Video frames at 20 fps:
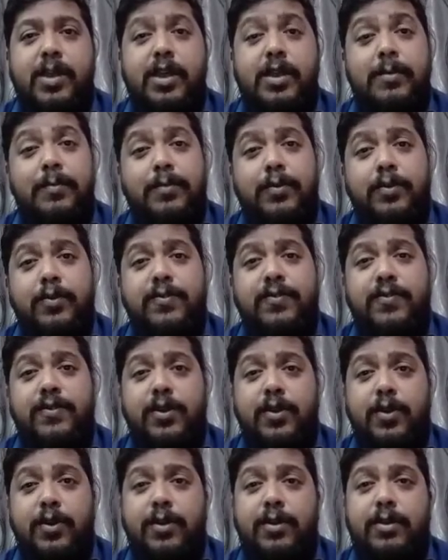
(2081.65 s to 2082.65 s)
improve
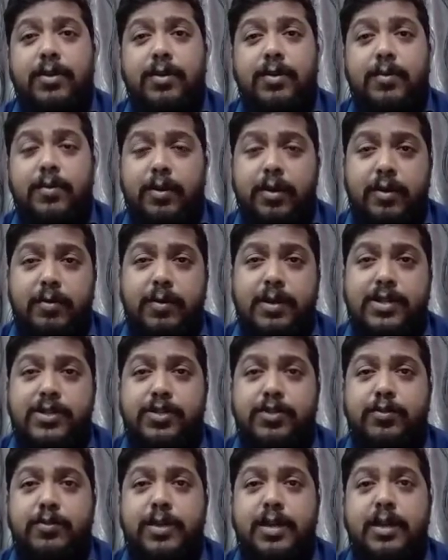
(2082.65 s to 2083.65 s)
your workplace
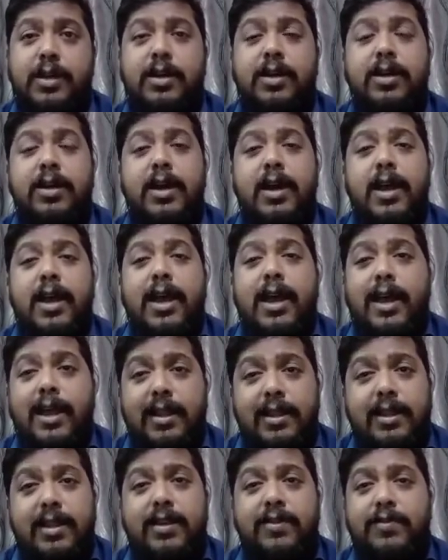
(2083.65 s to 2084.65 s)
to be a
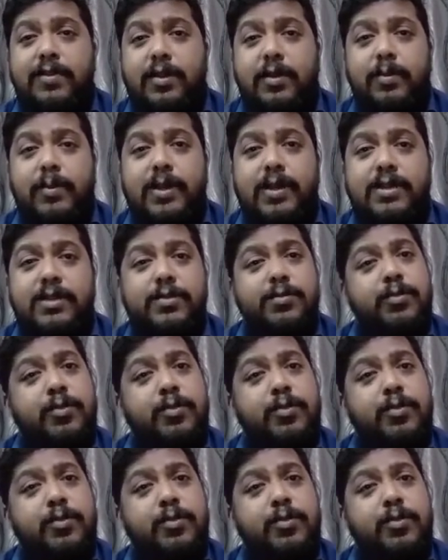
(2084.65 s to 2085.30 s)
healthier workplace,